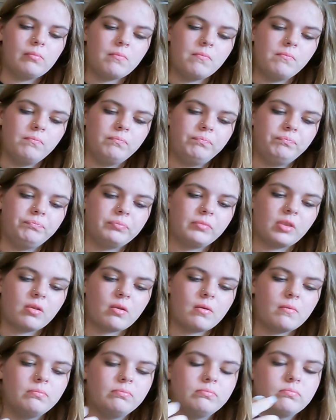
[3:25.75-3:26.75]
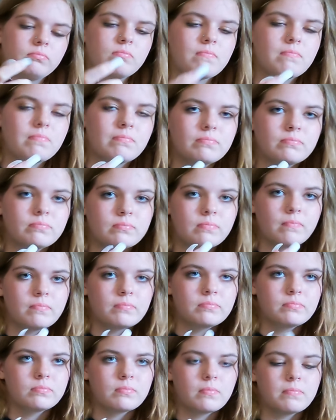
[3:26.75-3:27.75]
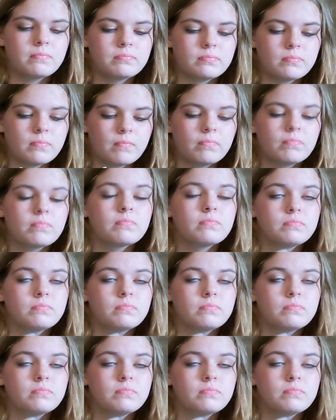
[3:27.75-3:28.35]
Great pumpkin flavored,